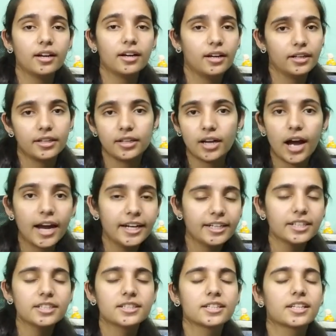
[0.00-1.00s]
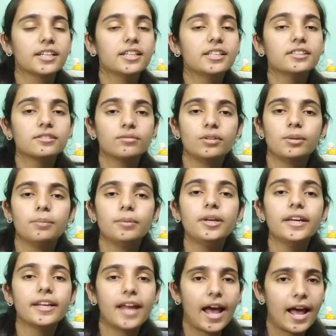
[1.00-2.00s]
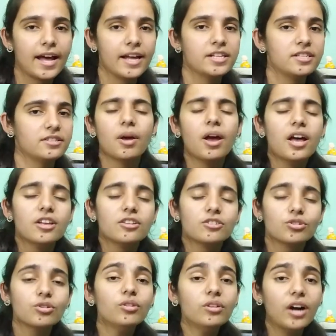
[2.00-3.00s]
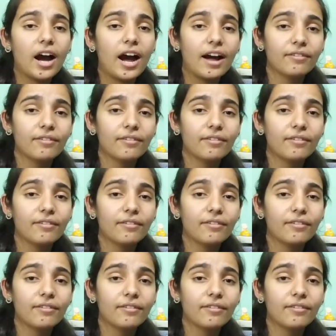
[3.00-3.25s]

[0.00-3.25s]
IT skills will be enhanced. So after